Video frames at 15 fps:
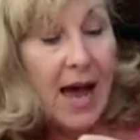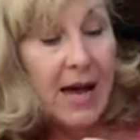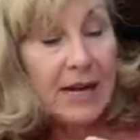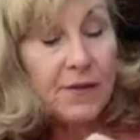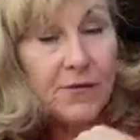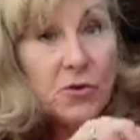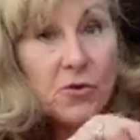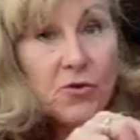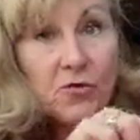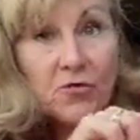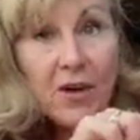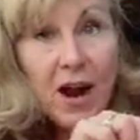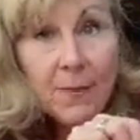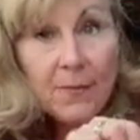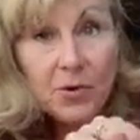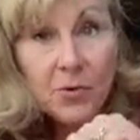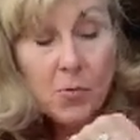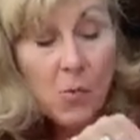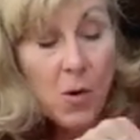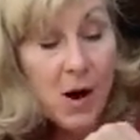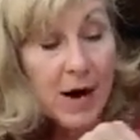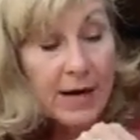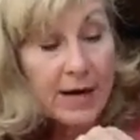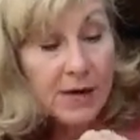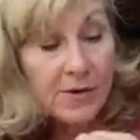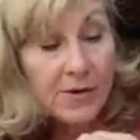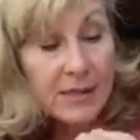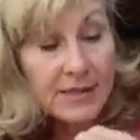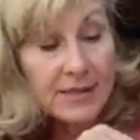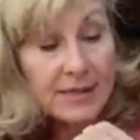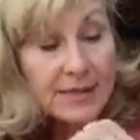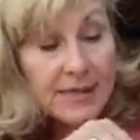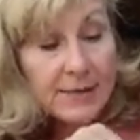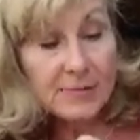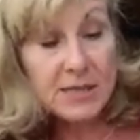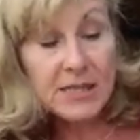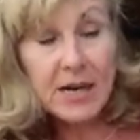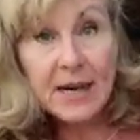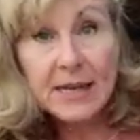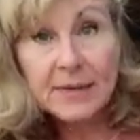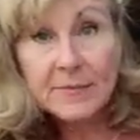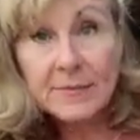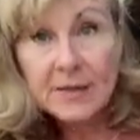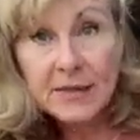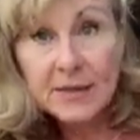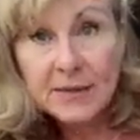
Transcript: And if you grab your wire at the same time,